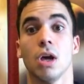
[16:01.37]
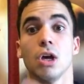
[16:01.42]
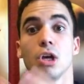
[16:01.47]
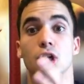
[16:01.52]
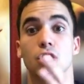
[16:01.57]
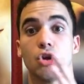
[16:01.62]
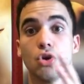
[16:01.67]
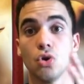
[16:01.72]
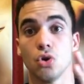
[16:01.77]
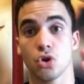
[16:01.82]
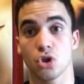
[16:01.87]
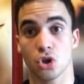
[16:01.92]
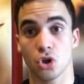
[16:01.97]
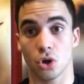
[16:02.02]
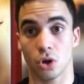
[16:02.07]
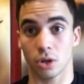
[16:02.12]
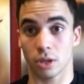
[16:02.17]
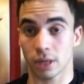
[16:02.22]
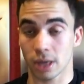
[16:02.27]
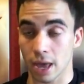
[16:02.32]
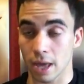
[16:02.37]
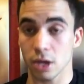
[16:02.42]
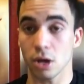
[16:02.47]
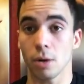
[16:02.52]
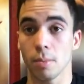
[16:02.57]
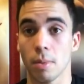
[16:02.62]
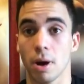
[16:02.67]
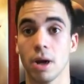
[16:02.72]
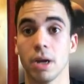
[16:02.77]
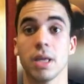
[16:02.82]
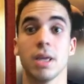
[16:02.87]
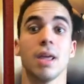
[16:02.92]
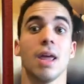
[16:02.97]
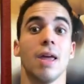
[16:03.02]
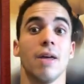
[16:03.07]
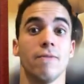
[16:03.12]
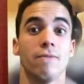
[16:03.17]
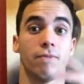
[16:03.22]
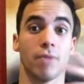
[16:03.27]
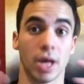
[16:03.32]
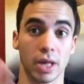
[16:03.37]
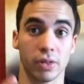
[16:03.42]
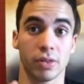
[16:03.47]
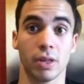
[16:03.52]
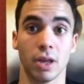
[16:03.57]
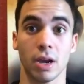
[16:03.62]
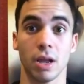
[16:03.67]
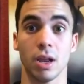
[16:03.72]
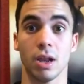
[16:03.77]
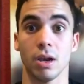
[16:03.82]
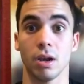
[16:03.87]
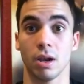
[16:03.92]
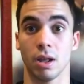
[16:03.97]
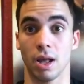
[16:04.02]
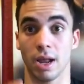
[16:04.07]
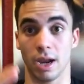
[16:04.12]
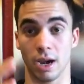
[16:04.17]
you should get your money, invest it in a